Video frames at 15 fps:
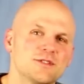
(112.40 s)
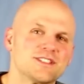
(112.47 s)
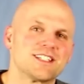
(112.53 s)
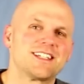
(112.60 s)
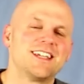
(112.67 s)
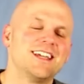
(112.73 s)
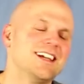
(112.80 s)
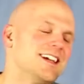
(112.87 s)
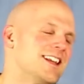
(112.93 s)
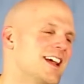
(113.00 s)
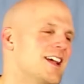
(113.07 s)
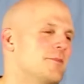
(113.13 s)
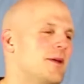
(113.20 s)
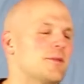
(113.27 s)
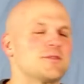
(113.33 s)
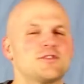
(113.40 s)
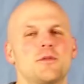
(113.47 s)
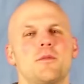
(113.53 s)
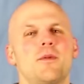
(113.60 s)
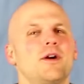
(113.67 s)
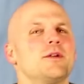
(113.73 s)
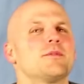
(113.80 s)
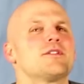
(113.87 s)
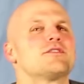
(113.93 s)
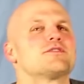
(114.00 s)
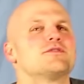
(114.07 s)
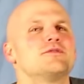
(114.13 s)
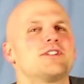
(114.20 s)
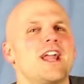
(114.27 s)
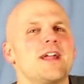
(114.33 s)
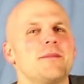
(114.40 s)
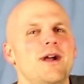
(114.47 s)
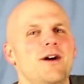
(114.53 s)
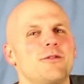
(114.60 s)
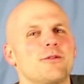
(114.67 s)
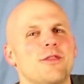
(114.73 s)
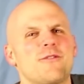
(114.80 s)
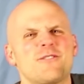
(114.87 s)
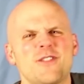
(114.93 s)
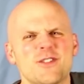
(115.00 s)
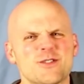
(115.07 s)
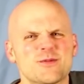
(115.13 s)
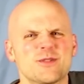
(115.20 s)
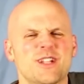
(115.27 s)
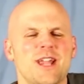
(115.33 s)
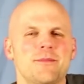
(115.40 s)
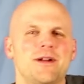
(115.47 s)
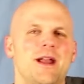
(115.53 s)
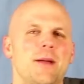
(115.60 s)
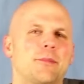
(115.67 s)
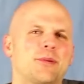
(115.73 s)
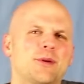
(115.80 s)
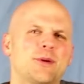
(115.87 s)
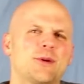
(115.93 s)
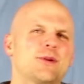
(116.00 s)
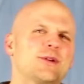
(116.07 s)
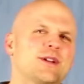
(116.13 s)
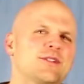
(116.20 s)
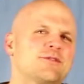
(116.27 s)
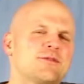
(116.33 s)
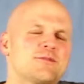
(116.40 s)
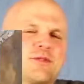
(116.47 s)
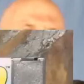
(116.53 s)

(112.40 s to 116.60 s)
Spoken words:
was a kid, man, when Super Mario Bros. 2 came out, when the first one came out, I pre-ordered it from